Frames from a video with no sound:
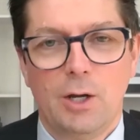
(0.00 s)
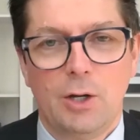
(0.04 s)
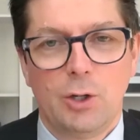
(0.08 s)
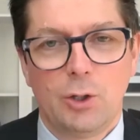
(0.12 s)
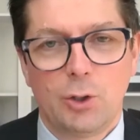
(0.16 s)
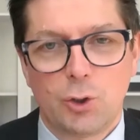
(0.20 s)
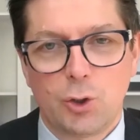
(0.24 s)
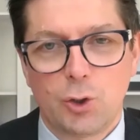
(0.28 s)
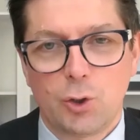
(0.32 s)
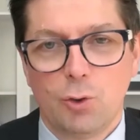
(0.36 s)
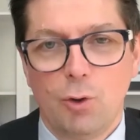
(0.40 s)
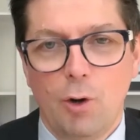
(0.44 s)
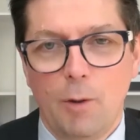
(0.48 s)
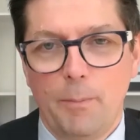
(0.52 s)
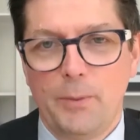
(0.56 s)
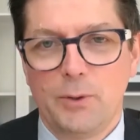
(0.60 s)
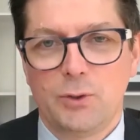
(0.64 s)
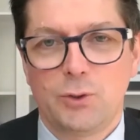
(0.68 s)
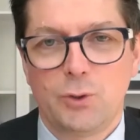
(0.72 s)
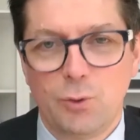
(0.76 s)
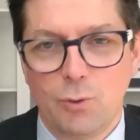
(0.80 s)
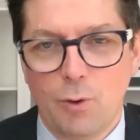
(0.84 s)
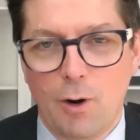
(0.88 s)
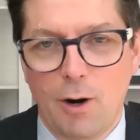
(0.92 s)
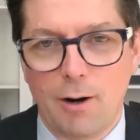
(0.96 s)
Show up
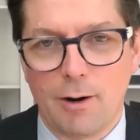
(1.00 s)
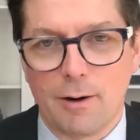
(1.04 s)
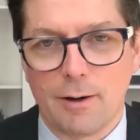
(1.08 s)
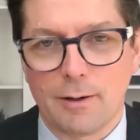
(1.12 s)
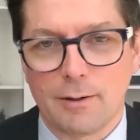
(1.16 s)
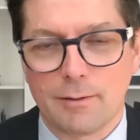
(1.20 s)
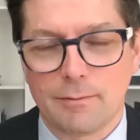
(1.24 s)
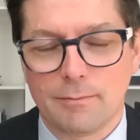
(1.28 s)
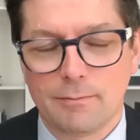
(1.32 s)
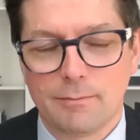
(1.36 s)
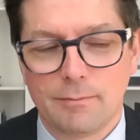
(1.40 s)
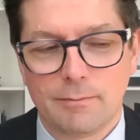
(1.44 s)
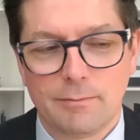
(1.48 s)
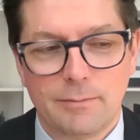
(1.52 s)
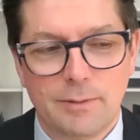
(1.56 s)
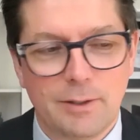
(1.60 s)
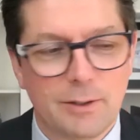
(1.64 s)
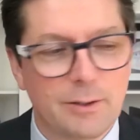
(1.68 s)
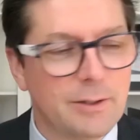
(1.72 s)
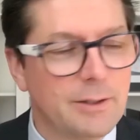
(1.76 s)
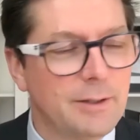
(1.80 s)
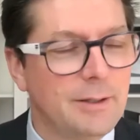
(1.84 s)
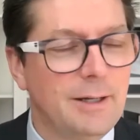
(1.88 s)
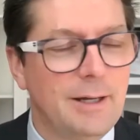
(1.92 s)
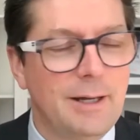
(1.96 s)
as you are.
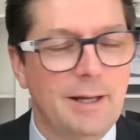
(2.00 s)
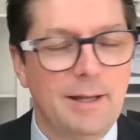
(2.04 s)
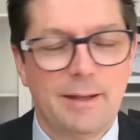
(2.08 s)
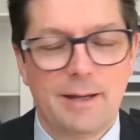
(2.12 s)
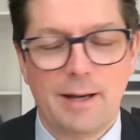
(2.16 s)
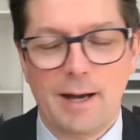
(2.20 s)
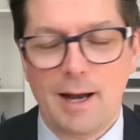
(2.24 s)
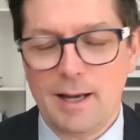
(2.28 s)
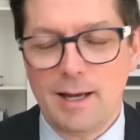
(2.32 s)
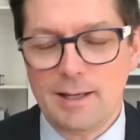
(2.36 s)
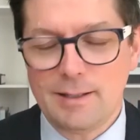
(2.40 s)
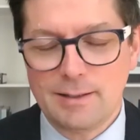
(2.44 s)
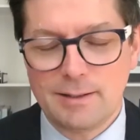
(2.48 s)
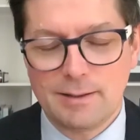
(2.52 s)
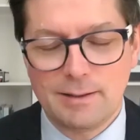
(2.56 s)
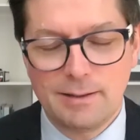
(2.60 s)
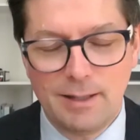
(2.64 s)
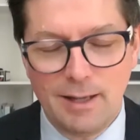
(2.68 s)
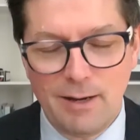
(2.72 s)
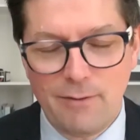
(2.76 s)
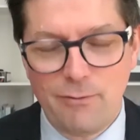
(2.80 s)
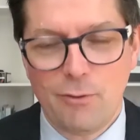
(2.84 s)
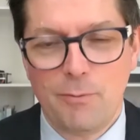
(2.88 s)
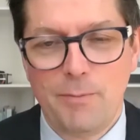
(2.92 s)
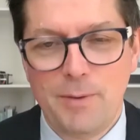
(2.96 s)
There there has
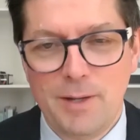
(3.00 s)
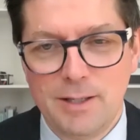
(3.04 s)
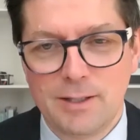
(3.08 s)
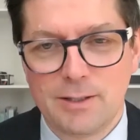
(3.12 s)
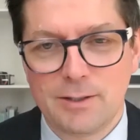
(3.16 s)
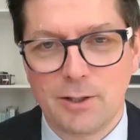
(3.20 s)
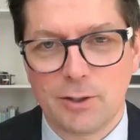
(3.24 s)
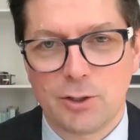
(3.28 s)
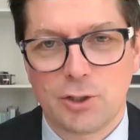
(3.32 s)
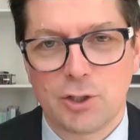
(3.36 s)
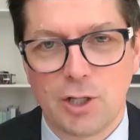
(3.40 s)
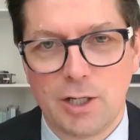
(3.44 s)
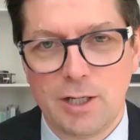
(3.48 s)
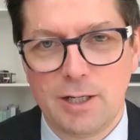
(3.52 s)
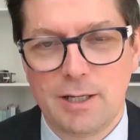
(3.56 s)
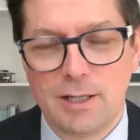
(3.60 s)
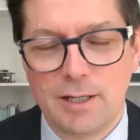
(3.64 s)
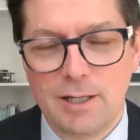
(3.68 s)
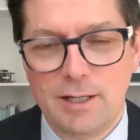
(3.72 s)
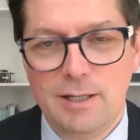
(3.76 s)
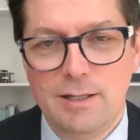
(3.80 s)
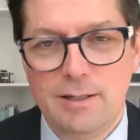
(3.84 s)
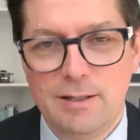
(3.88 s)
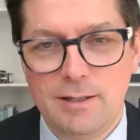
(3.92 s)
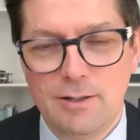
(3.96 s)
never been such an
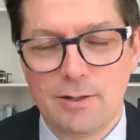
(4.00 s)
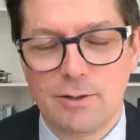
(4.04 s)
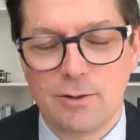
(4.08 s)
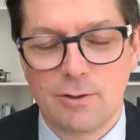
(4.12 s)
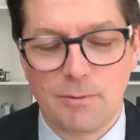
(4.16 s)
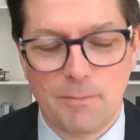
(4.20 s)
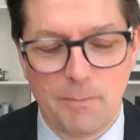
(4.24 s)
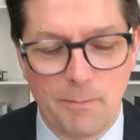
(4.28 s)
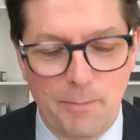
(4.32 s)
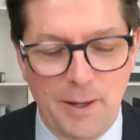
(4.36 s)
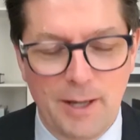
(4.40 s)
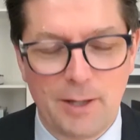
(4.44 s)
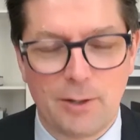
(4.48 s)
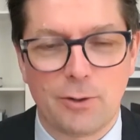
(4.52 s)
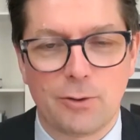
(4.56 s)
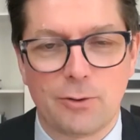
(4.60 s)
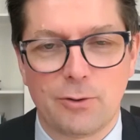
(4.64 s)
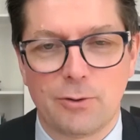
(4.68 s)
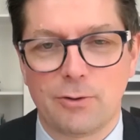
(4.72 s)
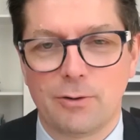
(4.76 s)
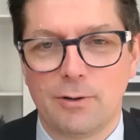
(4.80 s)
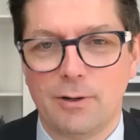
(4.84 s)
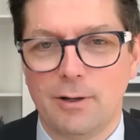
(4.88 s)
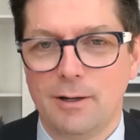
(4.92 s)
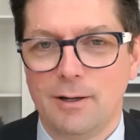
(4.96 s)
easier,
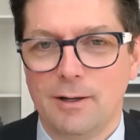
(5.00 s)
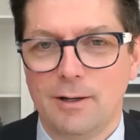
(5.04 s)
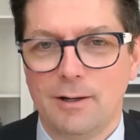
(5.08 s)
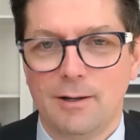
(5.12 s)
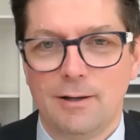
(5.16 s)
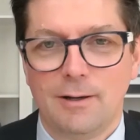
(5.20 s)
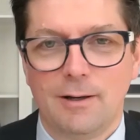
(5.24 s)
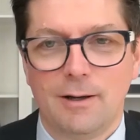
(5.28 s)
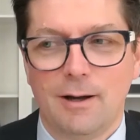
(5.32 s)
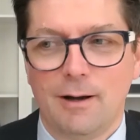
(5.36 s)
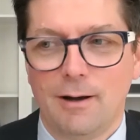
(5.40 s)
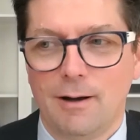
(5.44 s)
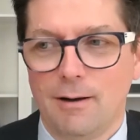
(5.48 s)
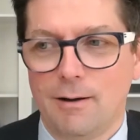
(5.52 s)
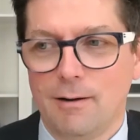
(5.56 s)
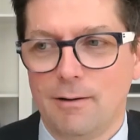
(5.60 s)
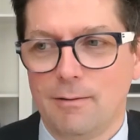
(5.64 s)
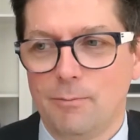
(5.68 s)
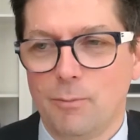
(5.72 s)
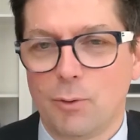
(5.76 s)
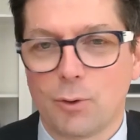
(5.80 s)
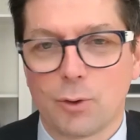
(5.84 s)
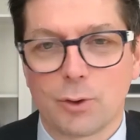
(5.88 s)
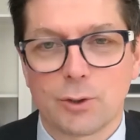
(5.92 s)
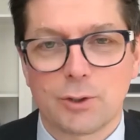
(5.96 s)
better, uh,
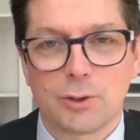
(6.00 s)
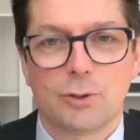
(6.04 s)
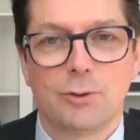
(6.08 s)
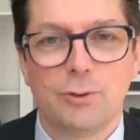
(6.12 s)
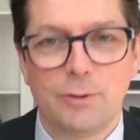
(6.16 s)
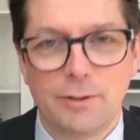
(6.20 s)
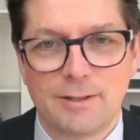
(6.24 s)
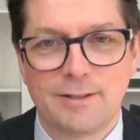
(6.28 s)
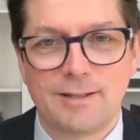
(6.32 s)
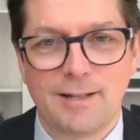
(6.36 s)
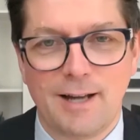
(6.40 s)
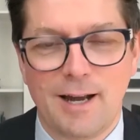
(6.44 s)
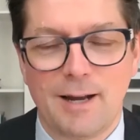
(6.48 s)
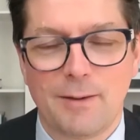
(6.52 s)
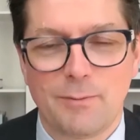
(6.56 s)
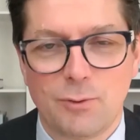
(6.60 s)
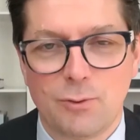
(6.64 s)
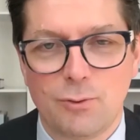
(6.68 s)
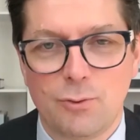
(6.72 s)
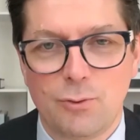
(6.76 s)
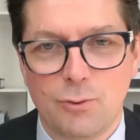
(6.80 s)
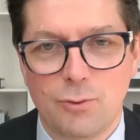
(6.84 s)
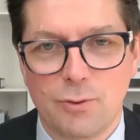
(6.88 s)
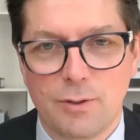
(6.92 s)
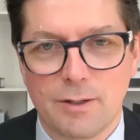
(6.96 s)
more suited time to
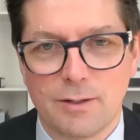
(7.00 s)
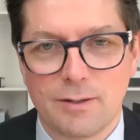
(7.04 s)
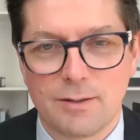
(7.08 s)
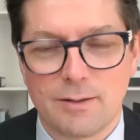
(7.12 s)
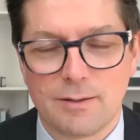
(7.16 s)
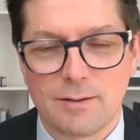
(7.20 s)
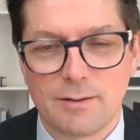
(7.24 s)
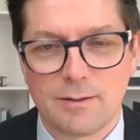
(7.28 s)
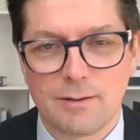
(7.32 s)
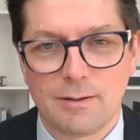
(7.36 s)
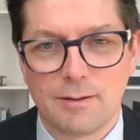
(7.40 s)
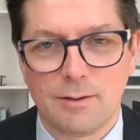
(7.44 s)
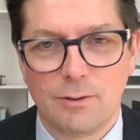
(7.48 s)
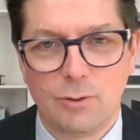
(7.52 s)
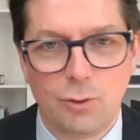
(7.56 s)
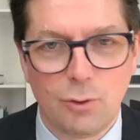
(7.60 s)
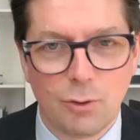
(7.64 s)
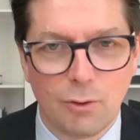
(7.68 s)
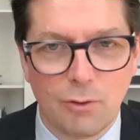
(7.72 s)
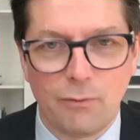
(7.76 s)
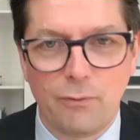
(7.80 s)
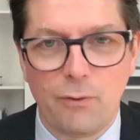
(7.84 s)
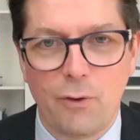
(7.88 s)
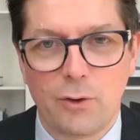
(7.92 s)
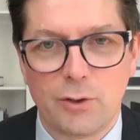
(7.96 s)
do this.
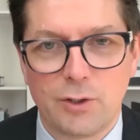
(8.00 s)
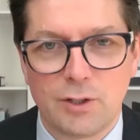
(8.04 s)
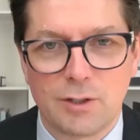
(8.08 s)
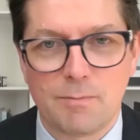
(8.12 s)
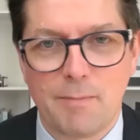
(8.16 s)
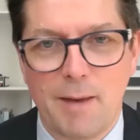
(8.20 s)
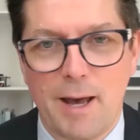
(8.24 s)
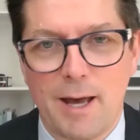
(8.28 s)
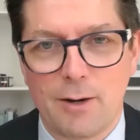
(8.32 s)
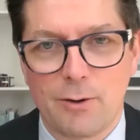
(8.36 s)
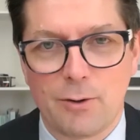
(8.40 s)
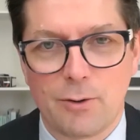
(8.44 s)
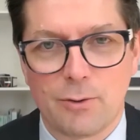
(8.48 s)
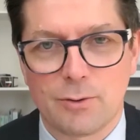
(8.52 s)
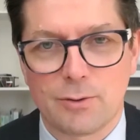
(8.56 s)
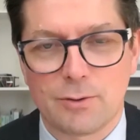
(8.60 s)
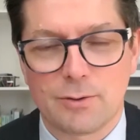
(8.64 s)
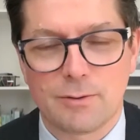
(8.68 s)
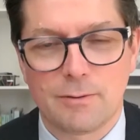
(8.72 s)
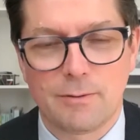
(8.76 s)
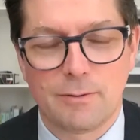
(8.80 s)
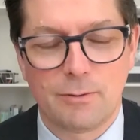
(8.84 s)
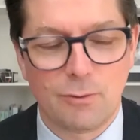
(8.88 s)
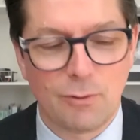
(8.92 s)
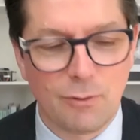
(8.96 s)
Your voice
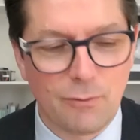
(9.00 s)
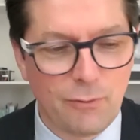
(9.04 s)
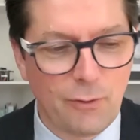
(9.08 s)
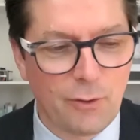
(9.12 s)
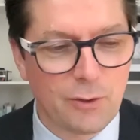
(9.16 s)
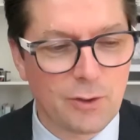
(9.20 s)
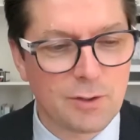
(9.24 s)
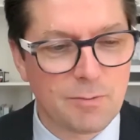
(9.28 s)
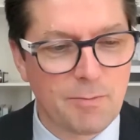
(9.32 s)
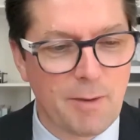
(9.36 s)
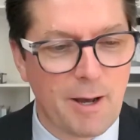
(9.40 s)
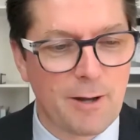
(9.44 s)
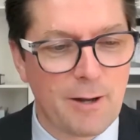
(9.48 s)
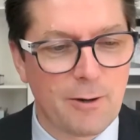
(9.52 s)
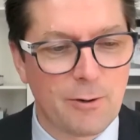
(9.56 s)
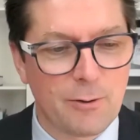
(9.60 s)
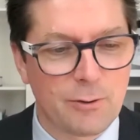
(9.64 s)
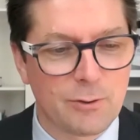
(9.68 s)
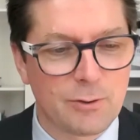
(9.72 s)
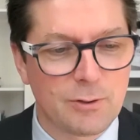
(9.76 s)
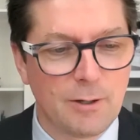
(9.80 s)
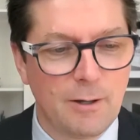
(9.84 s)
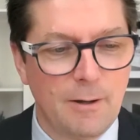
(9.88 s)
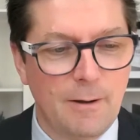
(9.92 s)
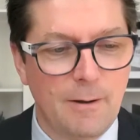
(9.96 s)
matters. Your voice
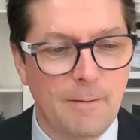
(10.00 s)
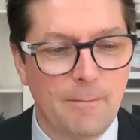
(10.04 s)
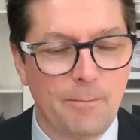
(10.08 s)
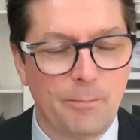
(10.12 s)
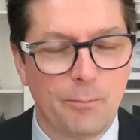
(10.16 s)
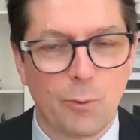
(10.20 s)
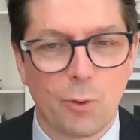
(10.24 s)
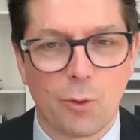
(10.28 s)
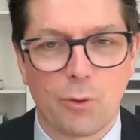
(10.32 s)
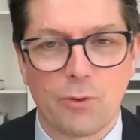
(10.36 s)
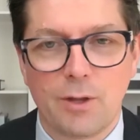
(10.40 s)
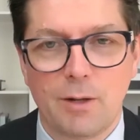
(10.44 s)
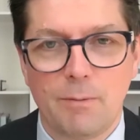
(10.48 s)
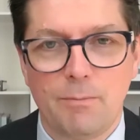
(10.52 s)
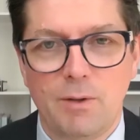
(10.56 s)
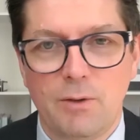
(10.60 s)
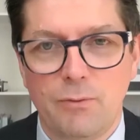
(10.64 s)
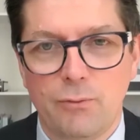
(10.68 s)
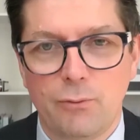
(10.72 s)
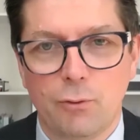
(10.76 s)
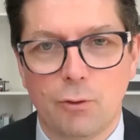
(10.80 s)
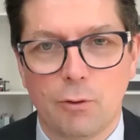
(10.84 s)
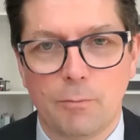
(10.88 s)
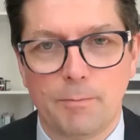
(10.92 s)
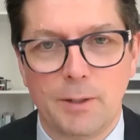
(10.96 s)
matters more than
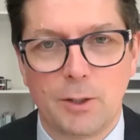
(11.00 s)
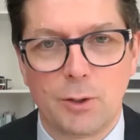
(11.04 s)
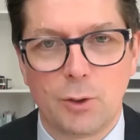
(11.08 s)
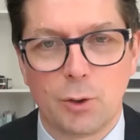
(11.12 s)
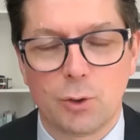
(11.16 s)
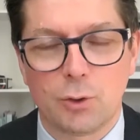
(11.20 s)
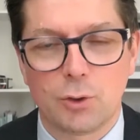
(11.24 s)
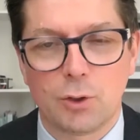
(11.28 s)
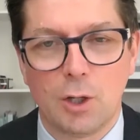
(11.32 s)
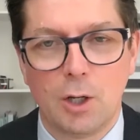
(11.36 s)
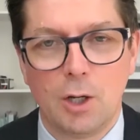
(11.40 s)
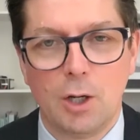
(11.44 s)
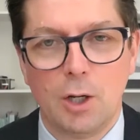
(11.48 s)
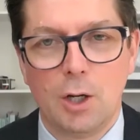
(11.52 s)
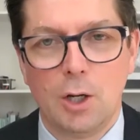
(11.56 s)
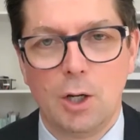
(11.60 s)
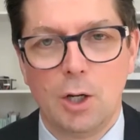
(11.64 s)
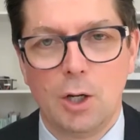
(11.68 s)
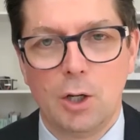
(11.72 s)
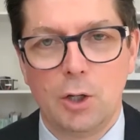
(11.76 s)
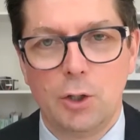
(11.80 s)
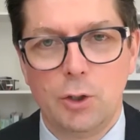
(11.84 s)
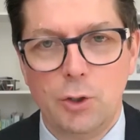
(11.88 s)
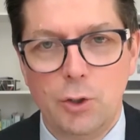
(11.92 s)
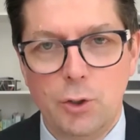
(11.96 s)
before because
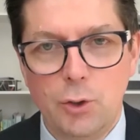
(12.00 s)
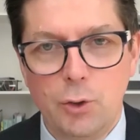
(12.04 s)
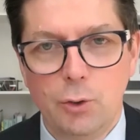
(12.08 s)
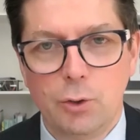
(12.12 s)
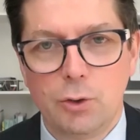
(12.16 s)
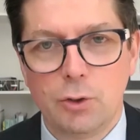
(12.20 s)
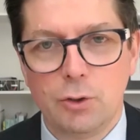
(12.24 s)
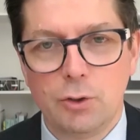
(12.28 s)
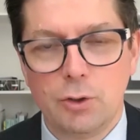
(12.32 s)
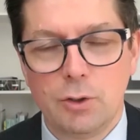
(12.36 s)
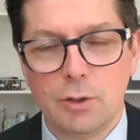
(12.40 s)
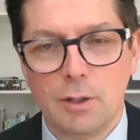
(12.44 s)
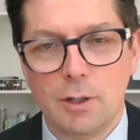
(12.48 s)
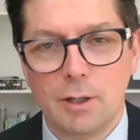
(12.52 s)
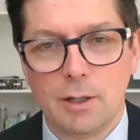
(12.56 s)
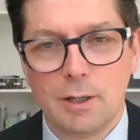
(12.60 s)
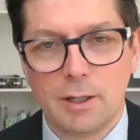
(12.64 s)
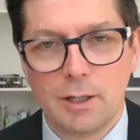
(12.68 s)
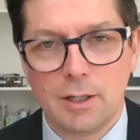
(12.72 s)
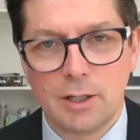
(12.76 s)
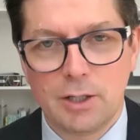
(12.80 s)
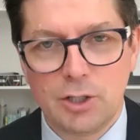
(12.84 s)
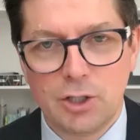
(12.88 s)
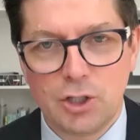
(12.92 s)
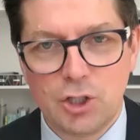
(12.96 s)
you can
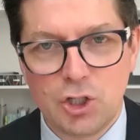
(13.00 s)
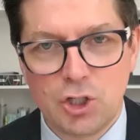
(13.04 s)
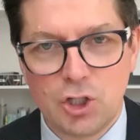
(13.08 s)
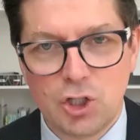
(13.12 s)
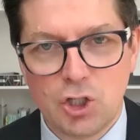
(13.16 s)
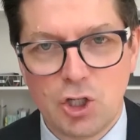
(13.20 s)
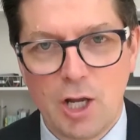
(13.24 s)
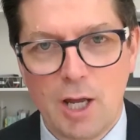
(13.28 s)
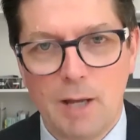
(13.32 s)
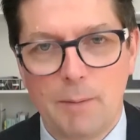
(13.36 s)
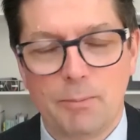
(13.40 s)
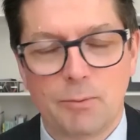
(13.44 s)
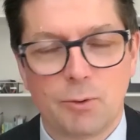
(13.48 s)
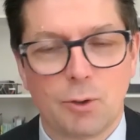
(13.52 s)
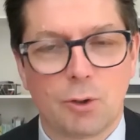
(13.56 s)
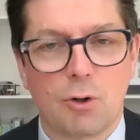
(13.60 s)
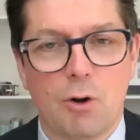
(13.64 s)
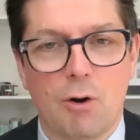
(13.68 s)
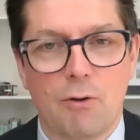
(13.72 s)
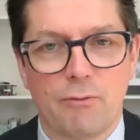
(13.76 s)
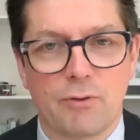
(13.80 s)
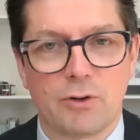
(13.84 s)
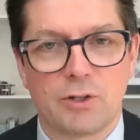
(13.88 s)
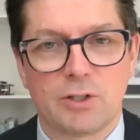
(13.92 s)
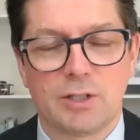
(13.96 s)
shape the
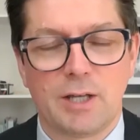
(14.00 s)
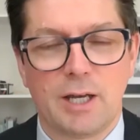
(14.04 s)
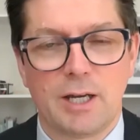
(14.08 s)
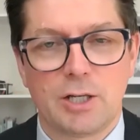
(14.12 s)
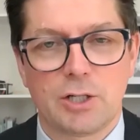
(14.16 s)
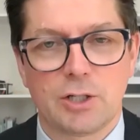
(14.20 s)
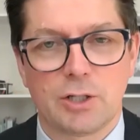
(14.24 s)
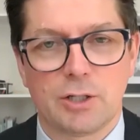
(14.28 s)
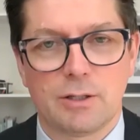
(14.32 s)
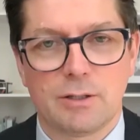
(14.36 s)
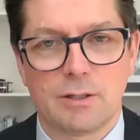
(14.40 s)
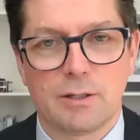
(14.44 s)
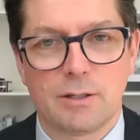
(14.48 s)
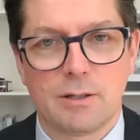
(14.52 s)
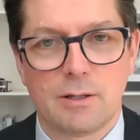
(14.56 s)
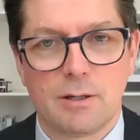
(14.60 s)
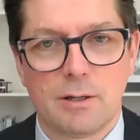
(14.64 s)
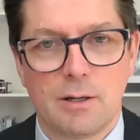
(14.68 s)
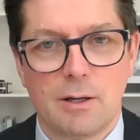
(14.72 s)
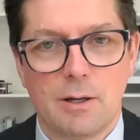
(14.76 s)
conversation